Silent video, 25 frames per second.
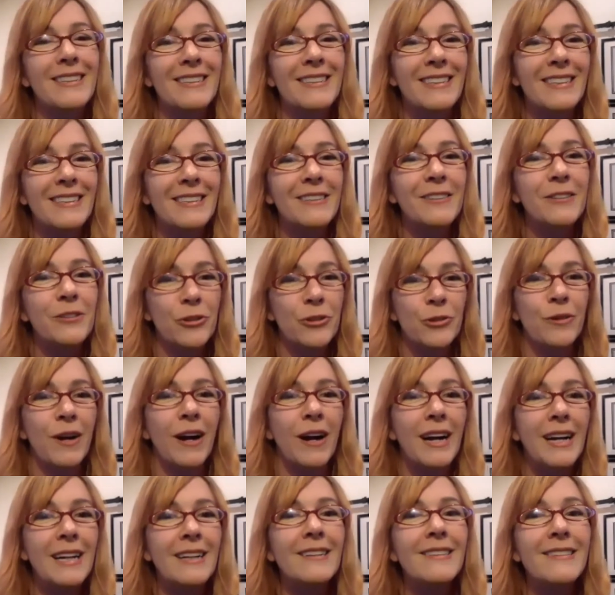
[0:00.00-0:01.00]
clinical
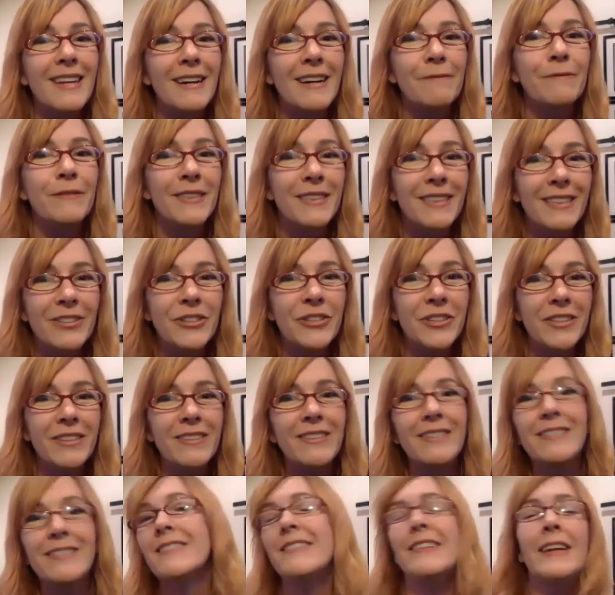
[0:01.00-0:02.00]
trial
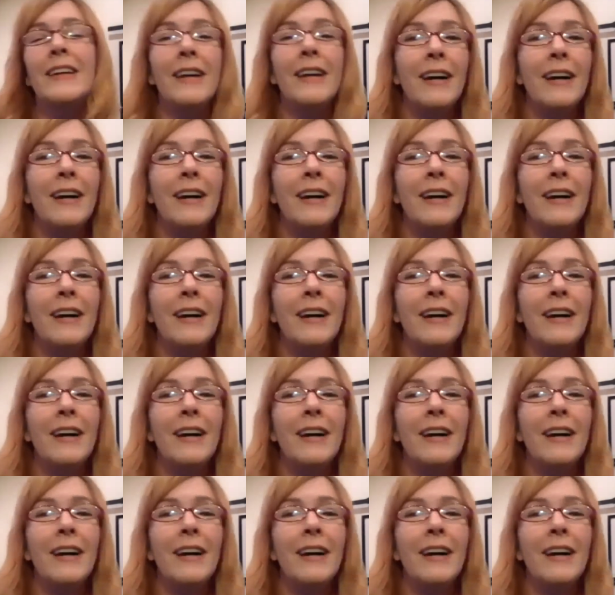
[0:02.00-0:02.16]
definitions